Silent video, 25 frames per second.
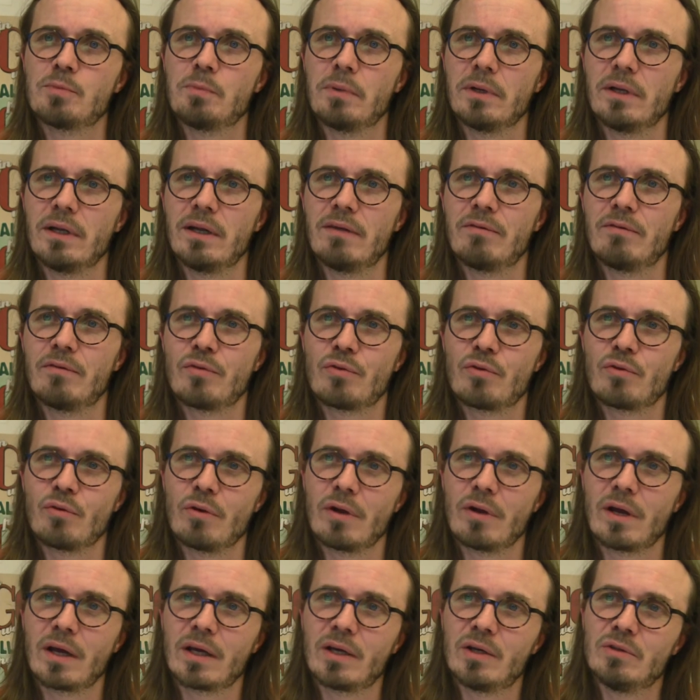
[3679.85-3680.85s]
but never
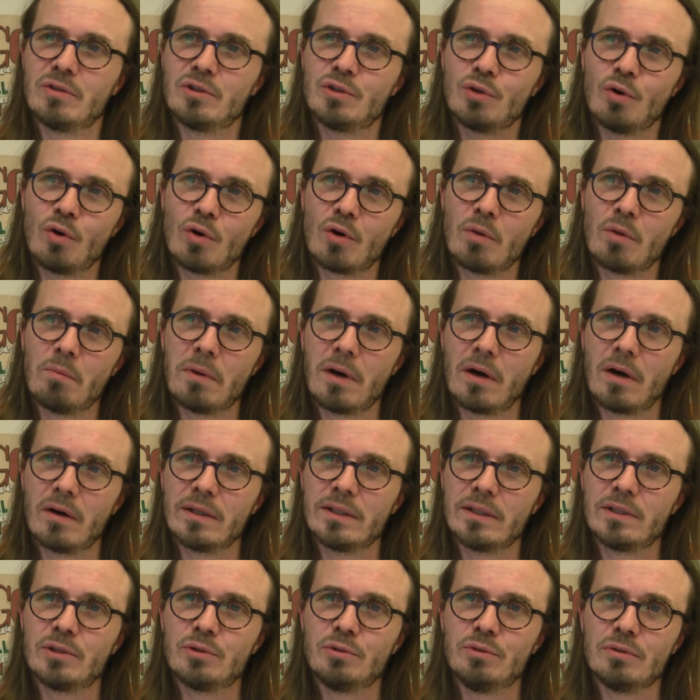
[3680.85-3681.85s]
thought I could talk about
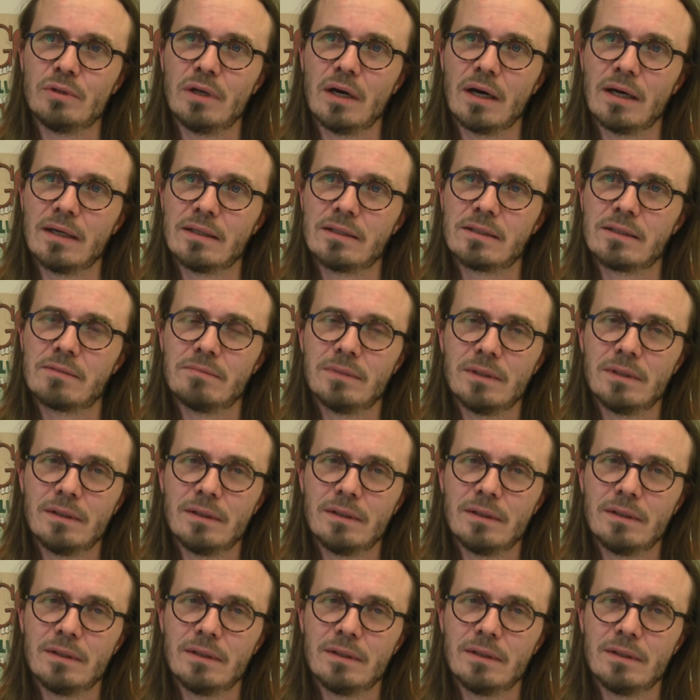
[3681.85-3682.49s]
it to you guys.